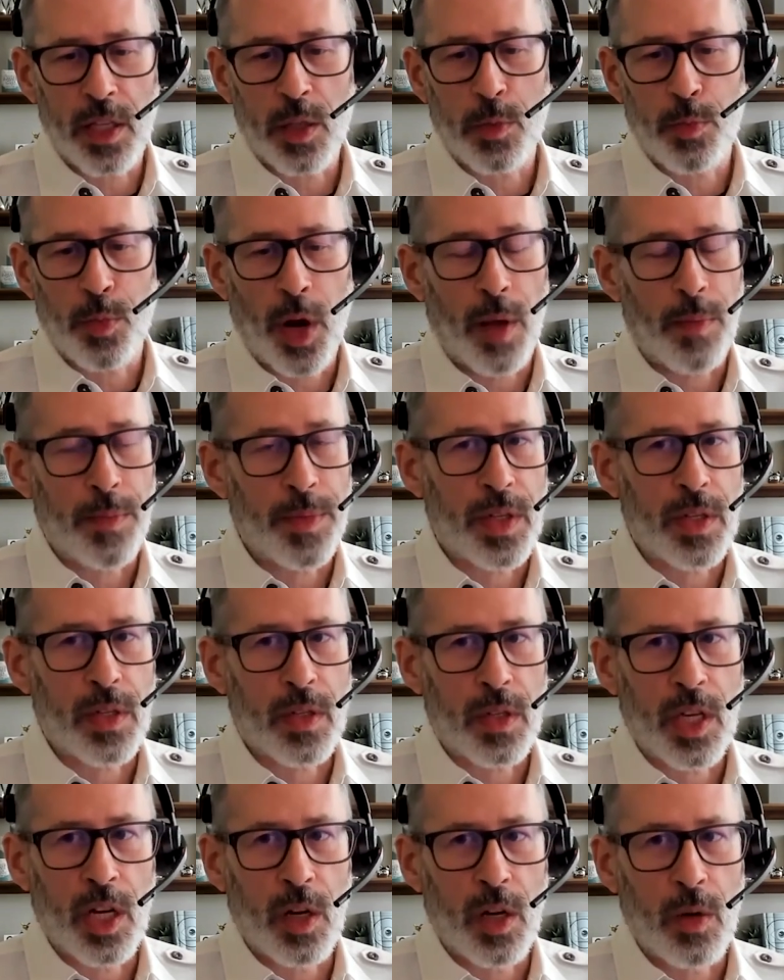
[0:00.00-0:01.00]
got this problem
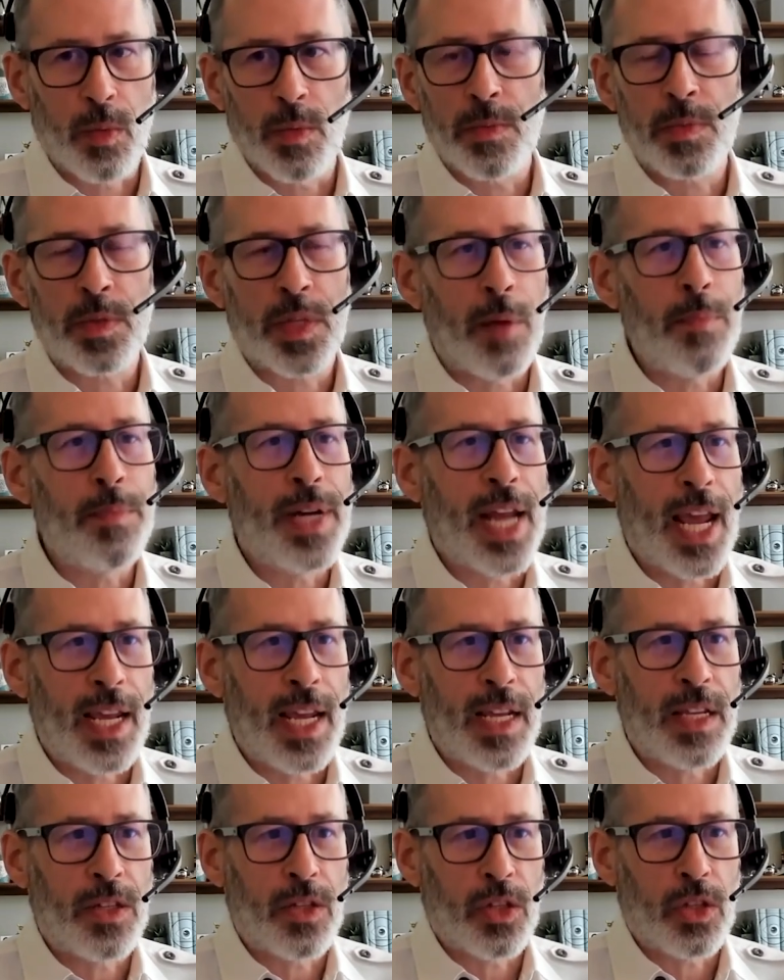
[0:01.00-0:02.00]
is, you know, some
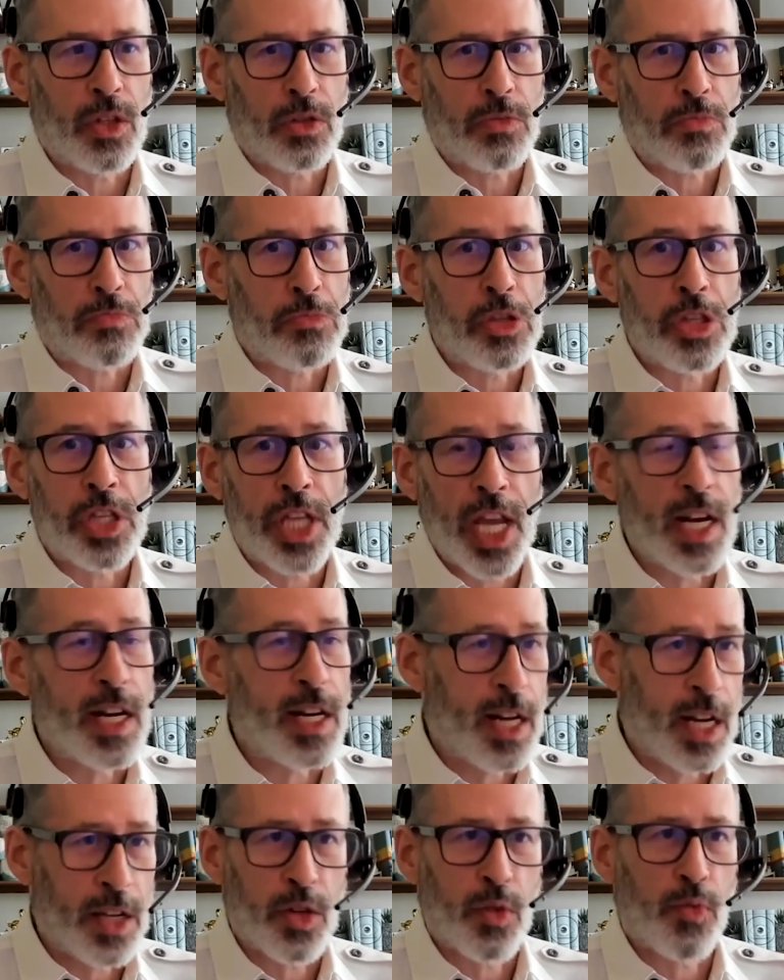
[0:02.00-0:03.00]
days
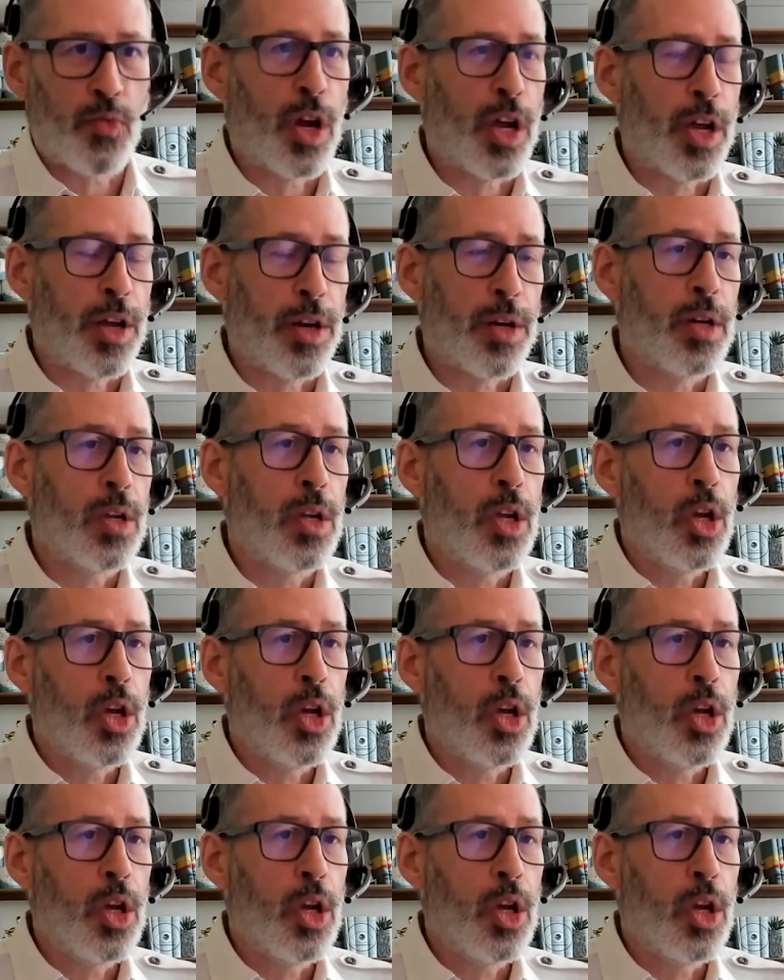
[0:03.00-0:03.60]
data doesn't run.